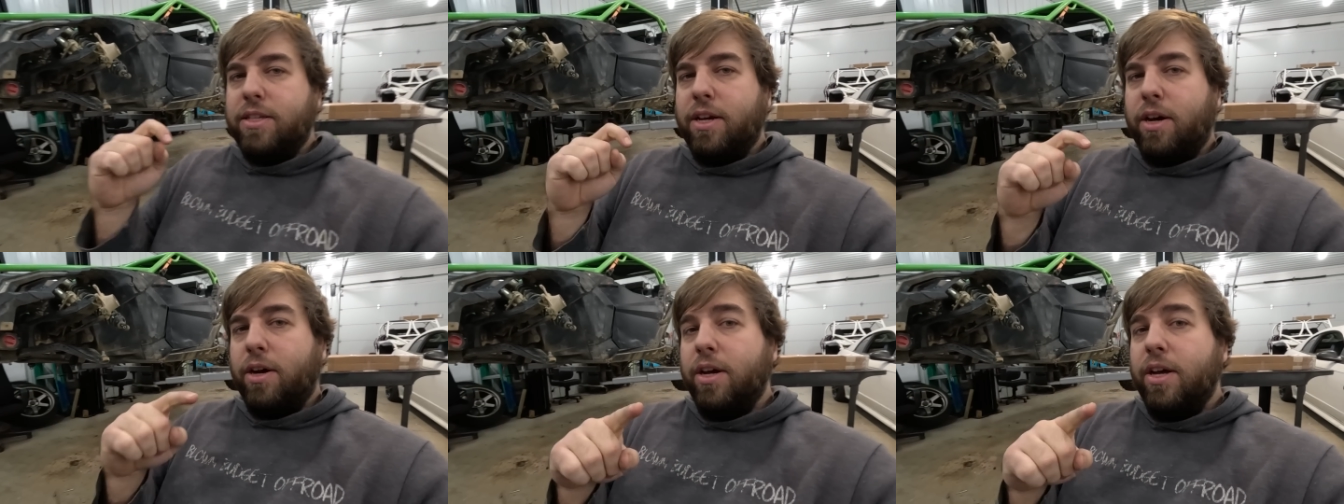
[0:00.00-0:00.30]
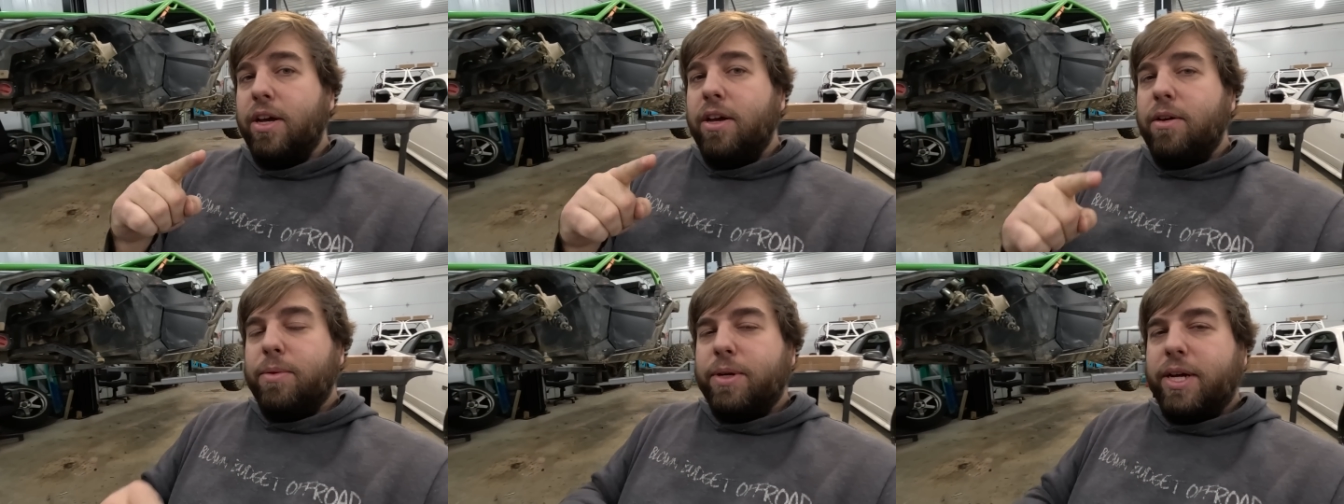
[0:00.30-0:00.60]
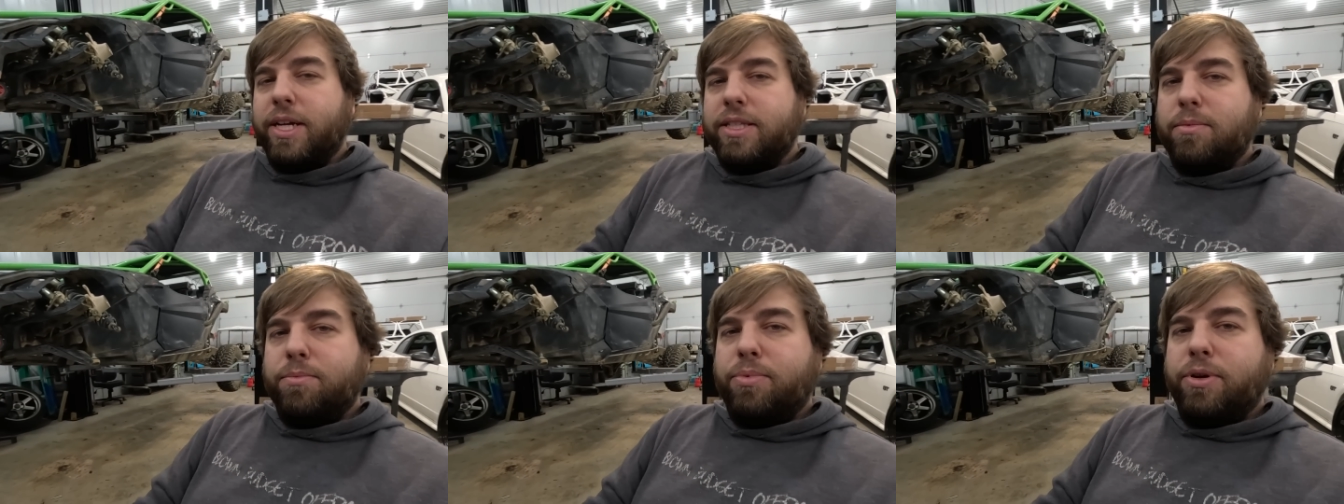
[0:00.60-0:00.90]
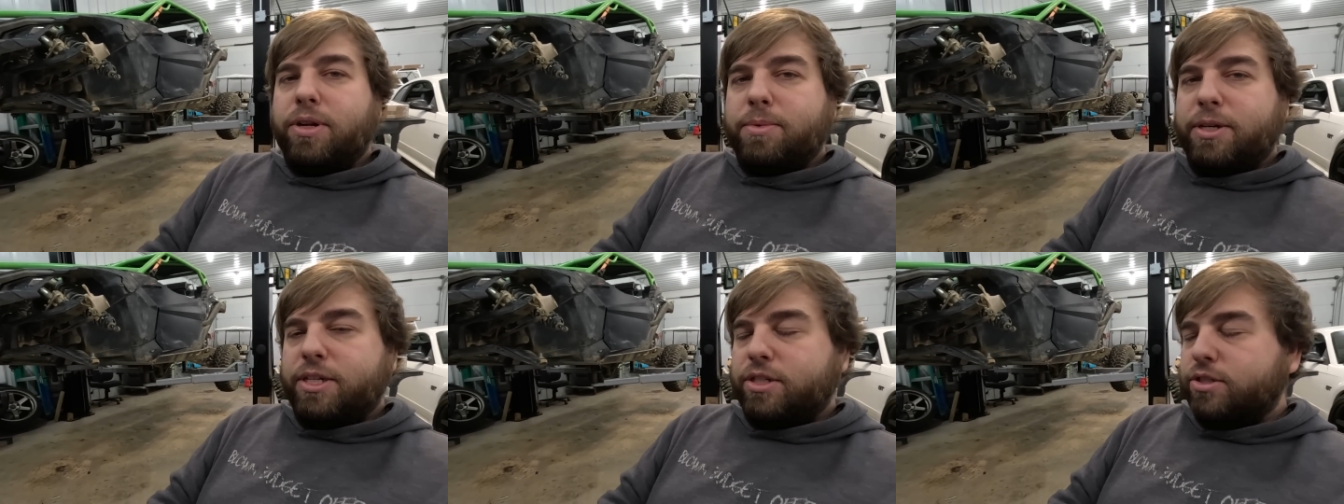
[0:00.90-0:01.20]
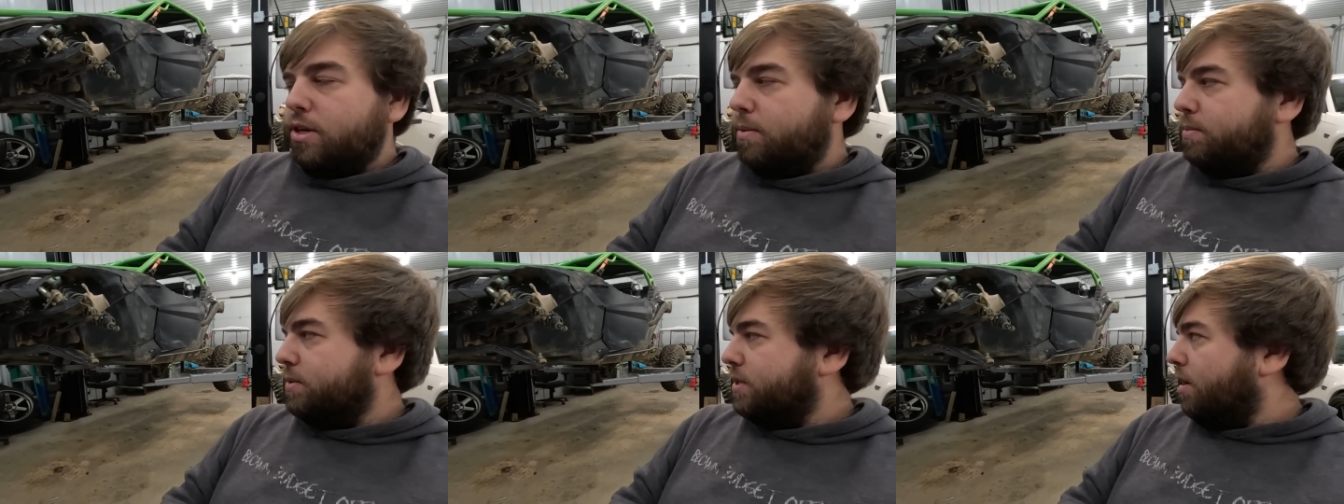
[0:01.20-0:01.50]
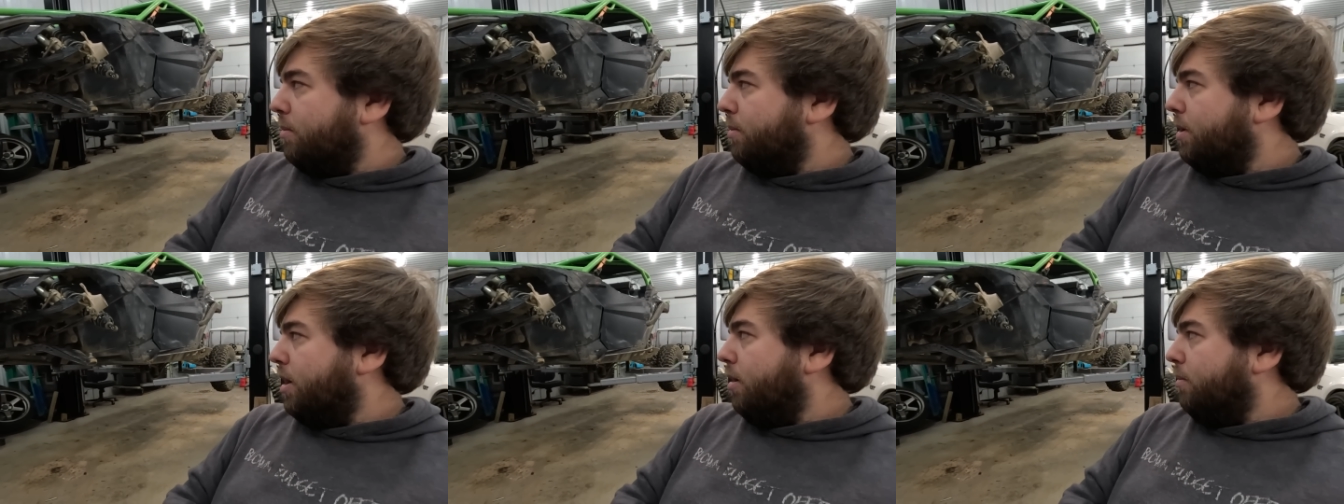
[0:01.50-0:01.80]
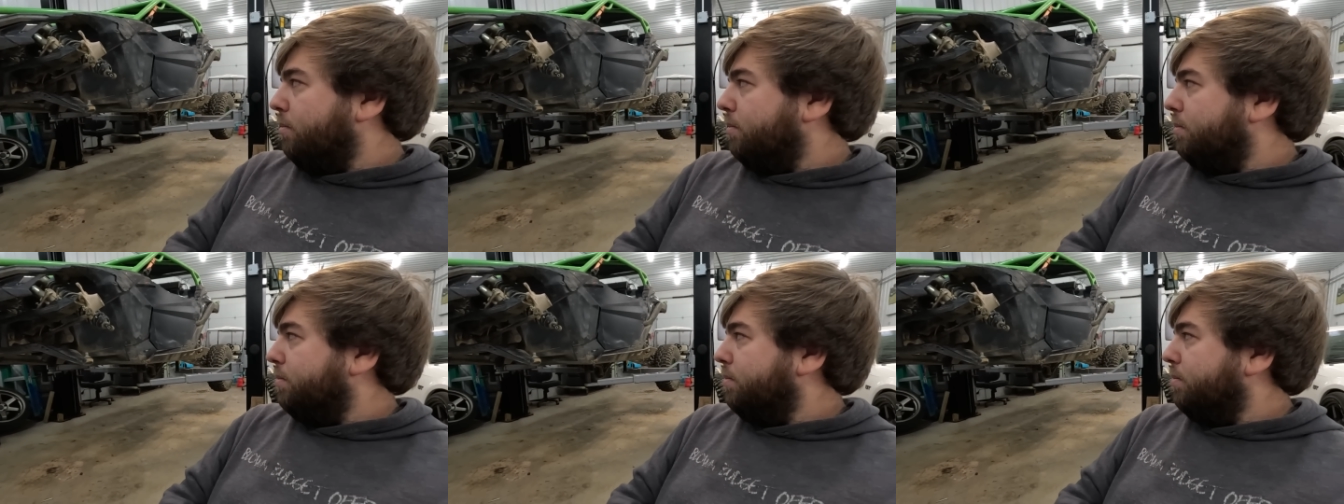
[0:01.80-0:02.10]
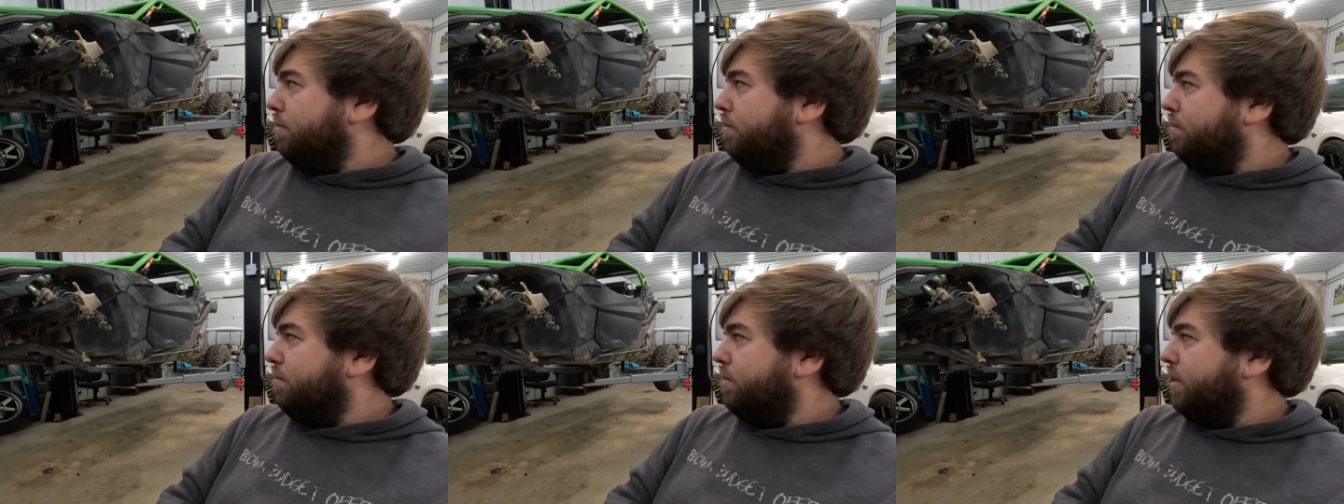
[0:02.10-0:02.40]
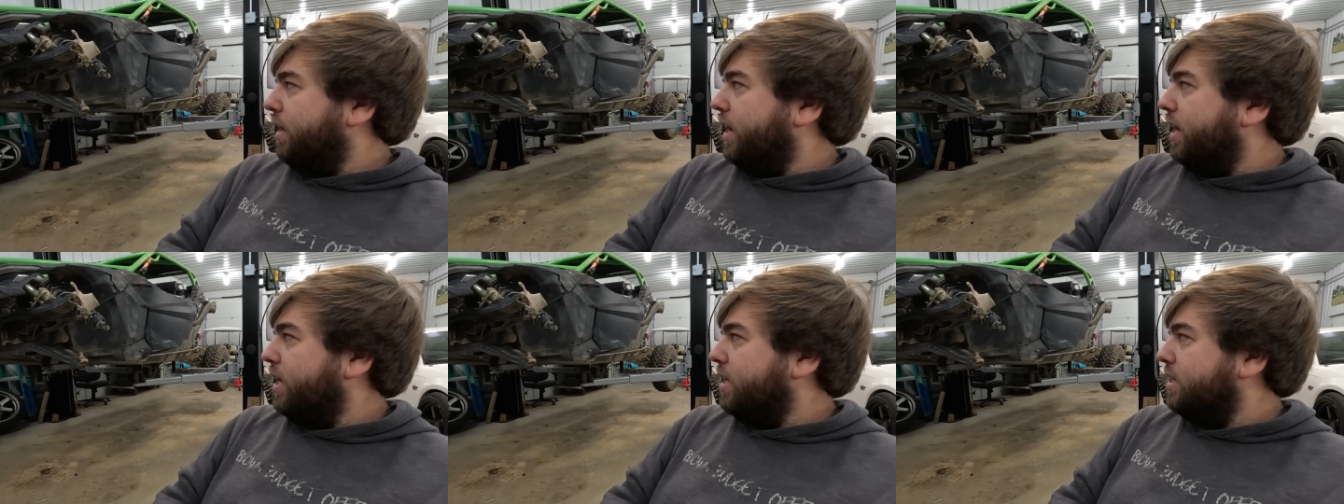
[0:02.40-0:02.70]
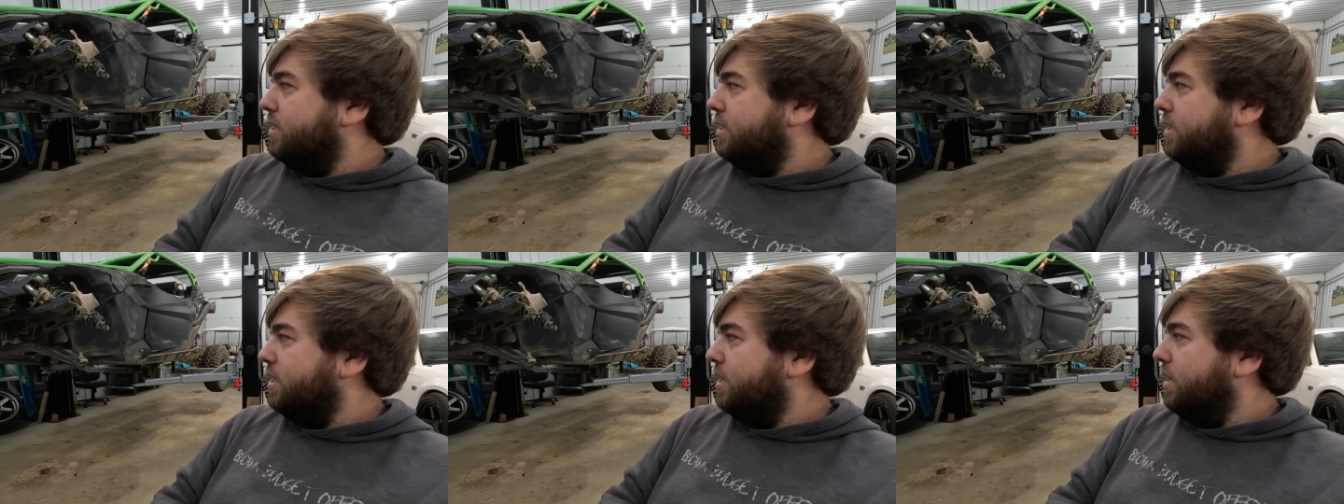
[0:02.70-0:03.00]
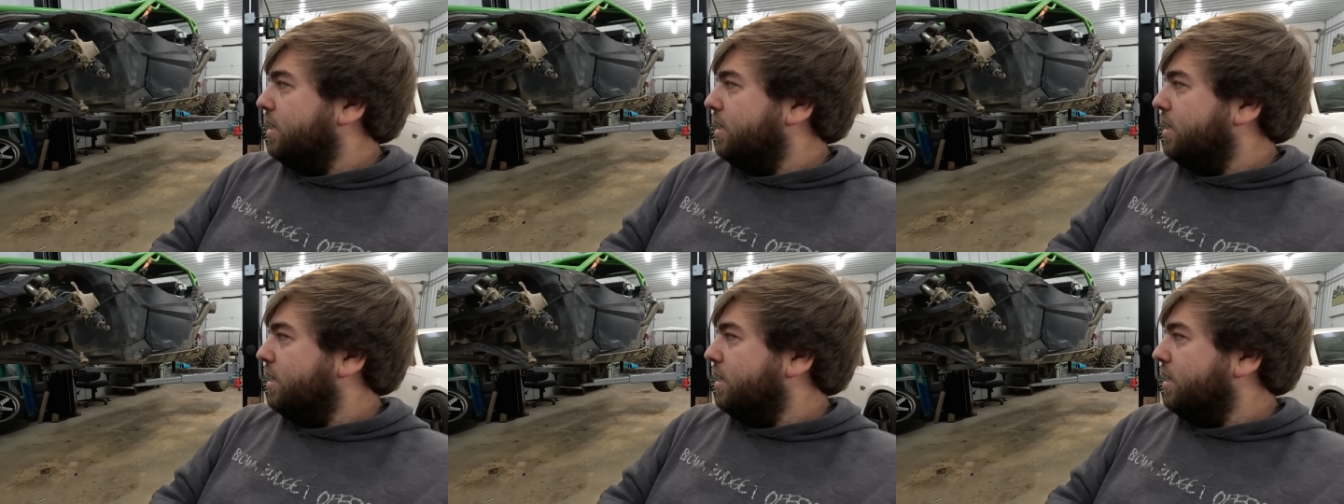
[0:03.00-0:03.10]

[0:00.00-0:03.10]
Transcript: So we got some pretty big trips coming up planned